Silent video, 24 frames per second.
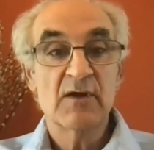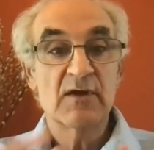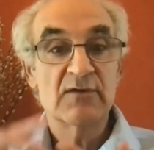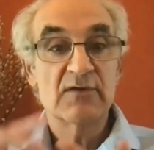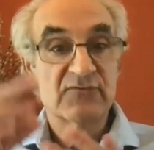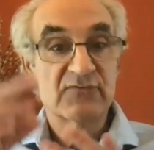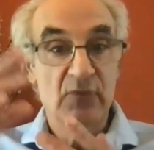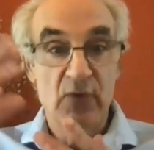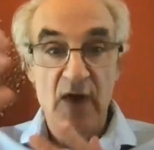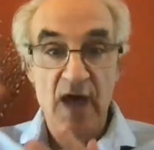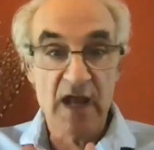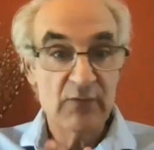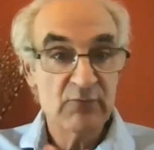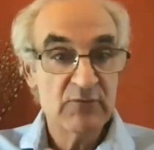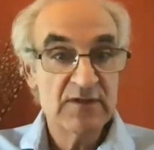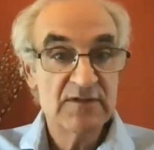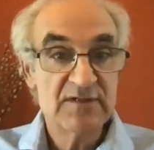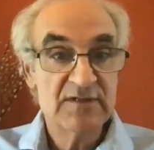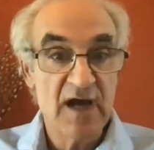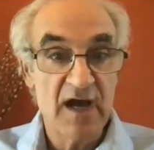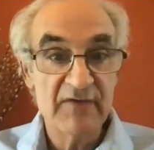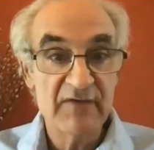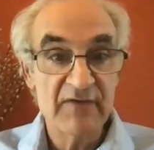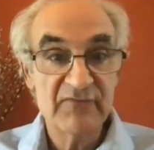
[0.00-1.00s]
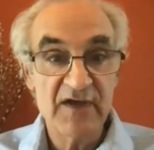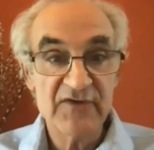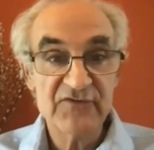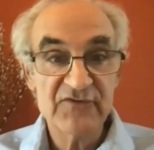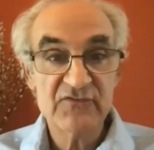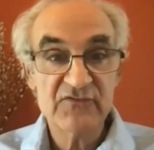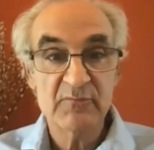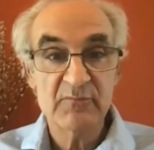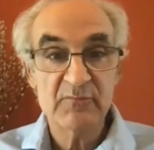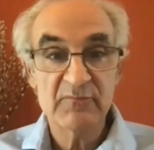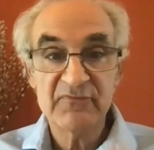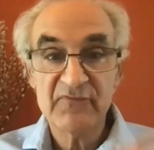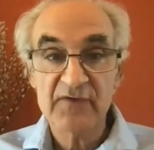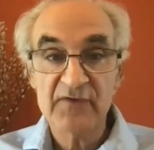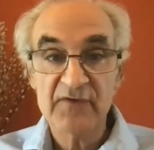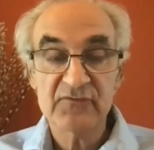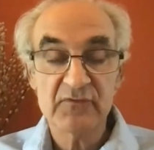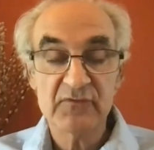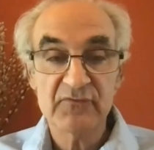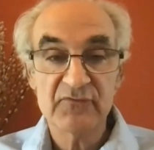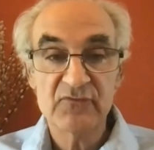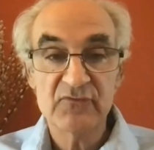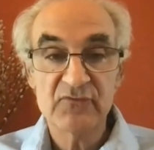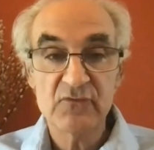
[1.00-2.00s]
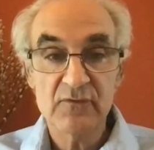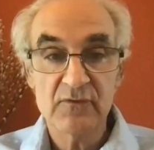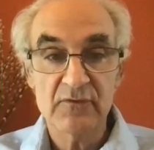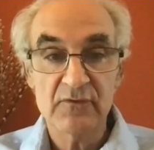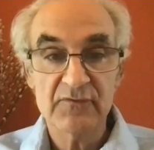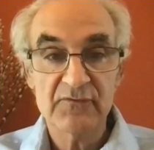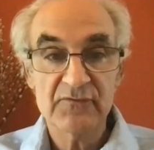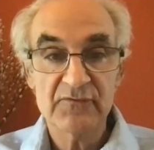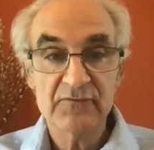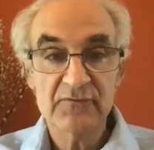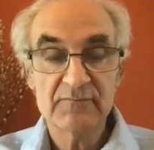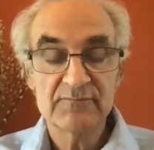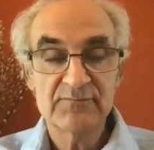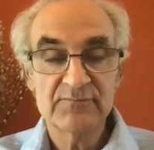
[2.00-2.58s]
So, how do we divest from fossil fuels?